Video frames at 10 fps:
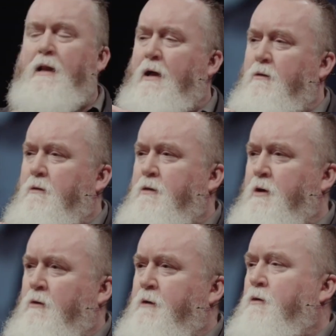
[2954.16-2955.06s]
out
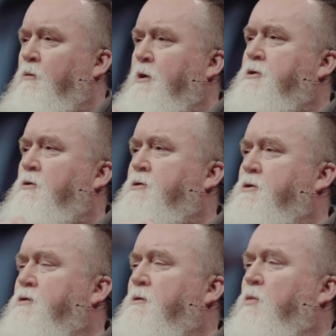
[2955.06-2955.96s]
theory from research
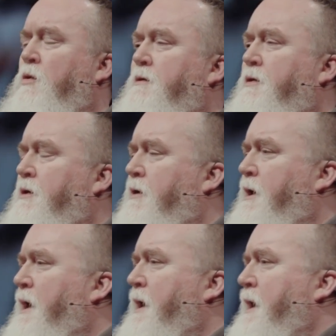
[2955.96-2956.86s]
to support theory.
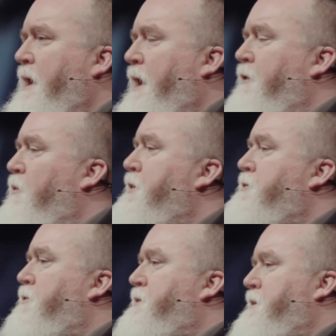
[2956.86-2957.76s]
And the
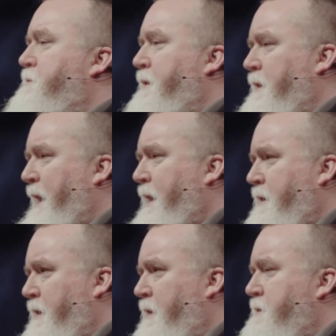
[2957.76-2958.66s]
research has been
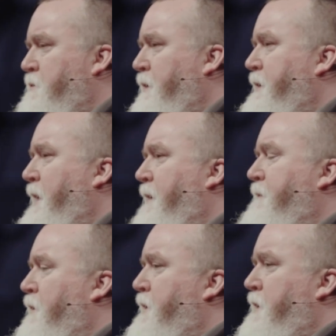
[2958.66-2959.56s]
lacking. It's really not
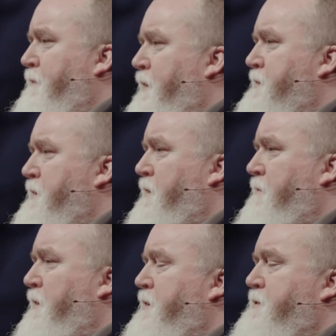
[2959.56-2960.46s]
very convincing,
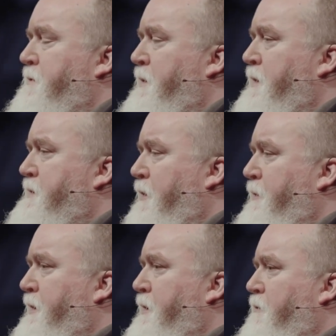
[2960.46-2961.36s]
at least to me as I
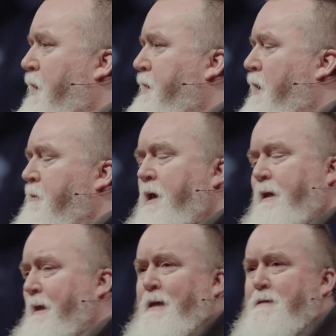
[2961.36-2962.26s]
read it right now. I'm not
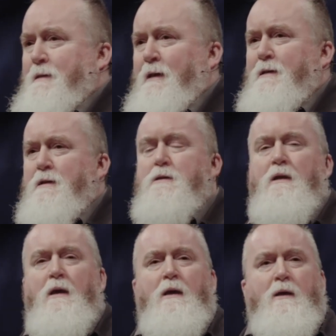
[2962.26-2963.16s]
against it. I just
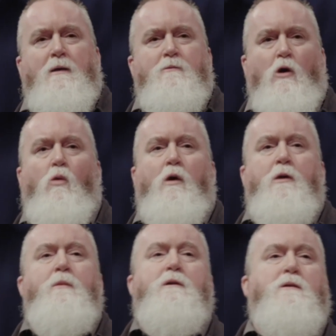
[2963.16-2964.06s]
don't want to
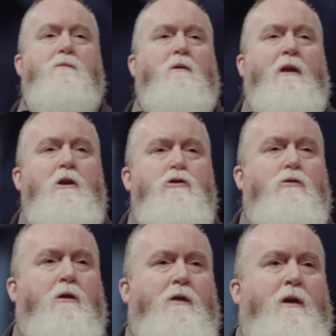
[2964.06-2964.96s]
mislead you
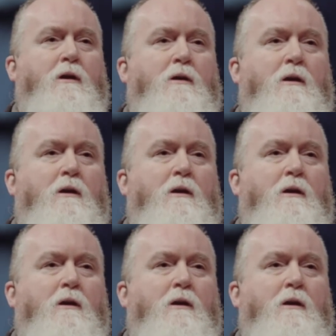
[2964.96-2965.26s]
to think